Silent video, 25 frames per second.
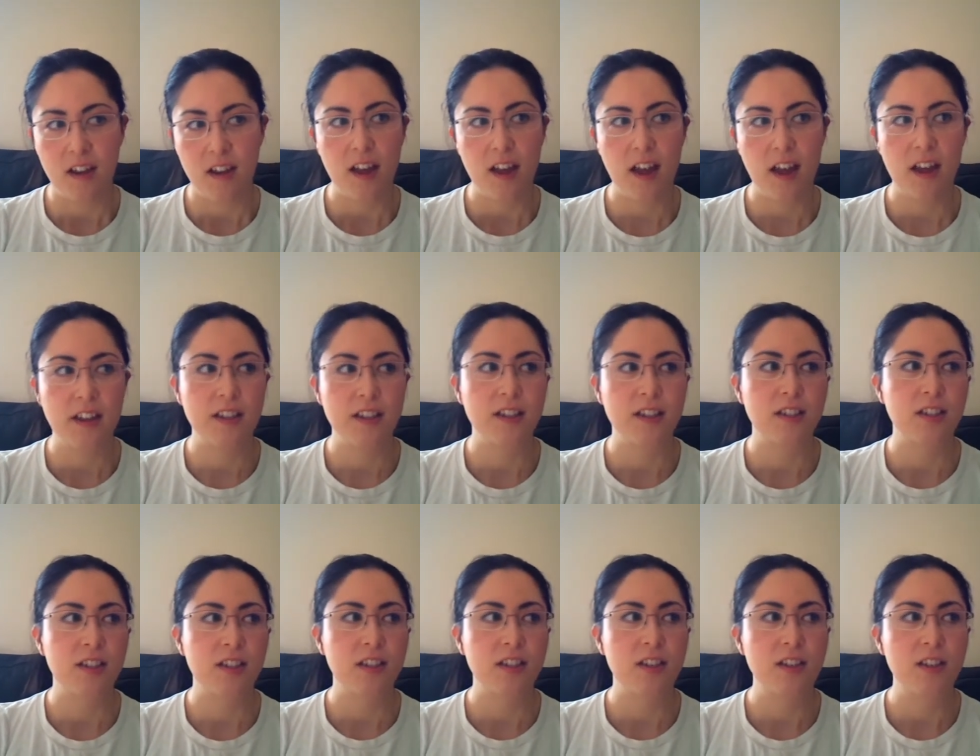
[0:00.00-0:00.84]
and
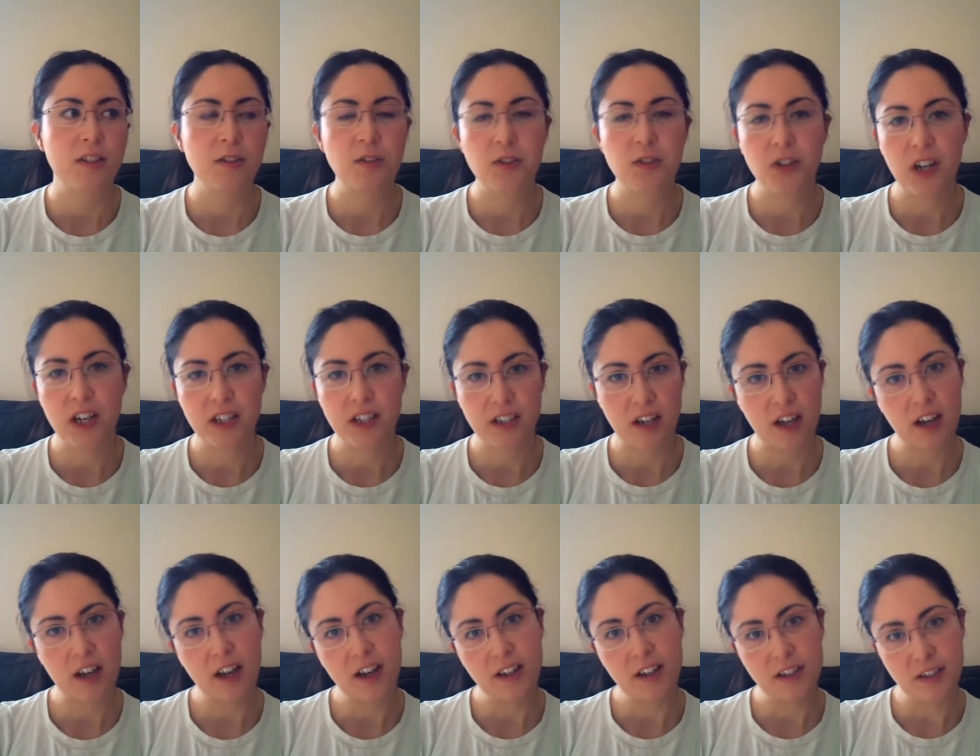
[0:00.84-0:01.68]
you try to
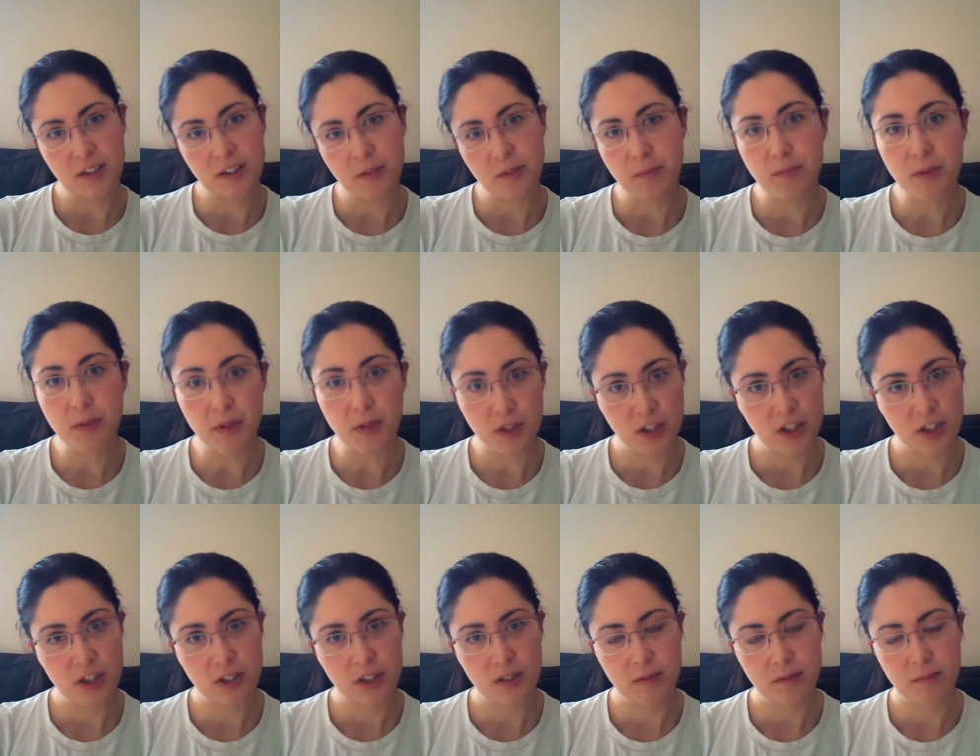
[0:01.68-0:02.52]
hide in a
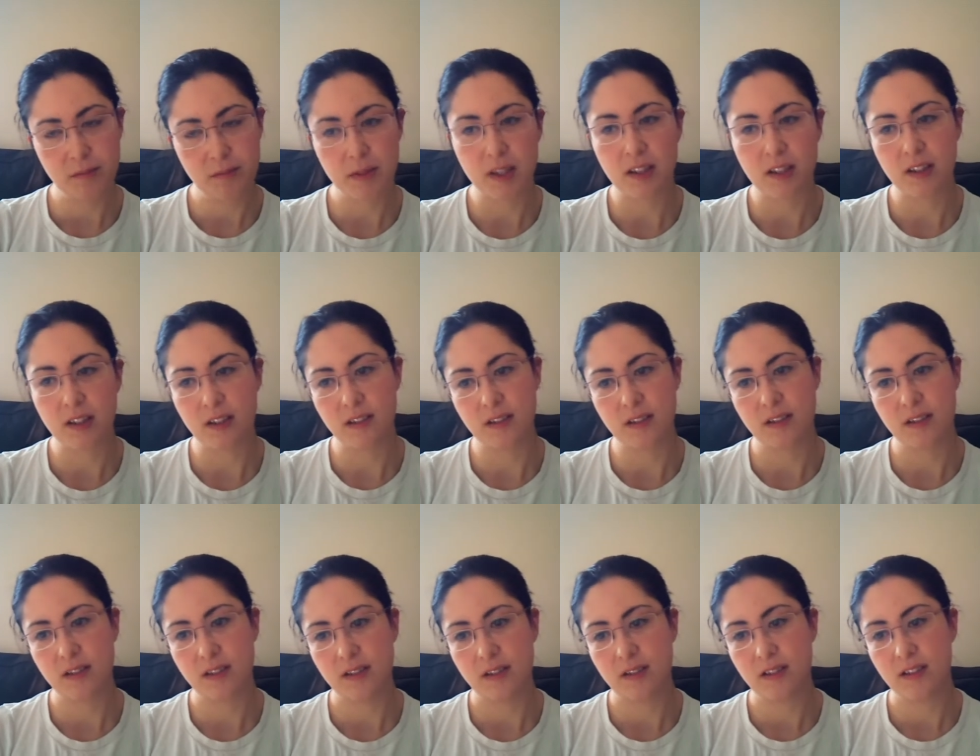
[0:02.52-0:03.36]
bush
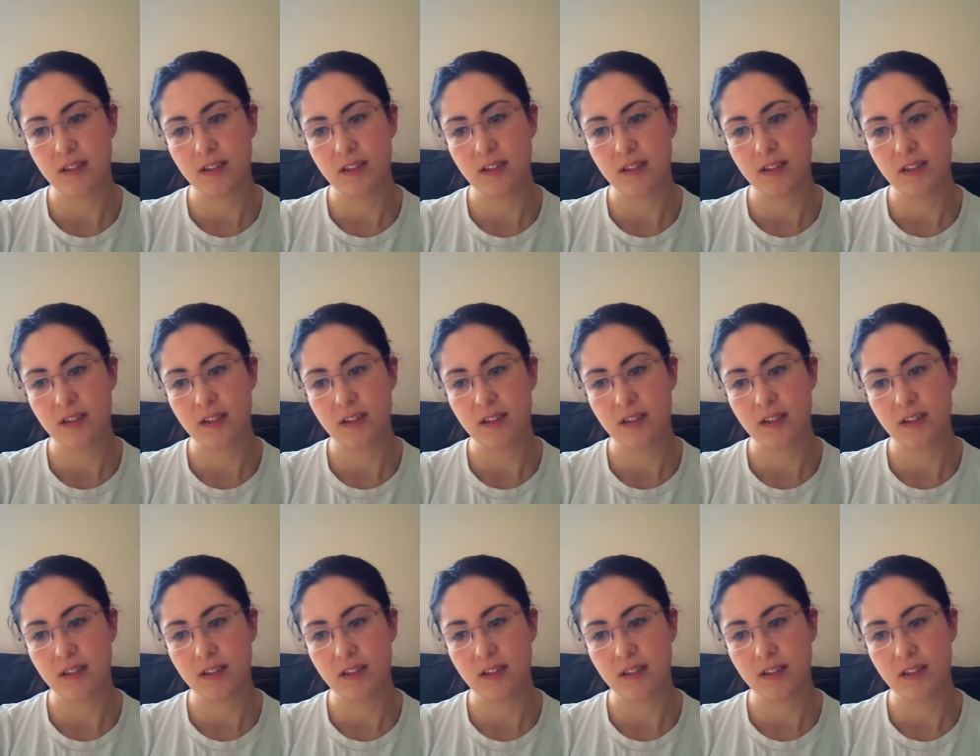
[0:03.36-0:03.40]
because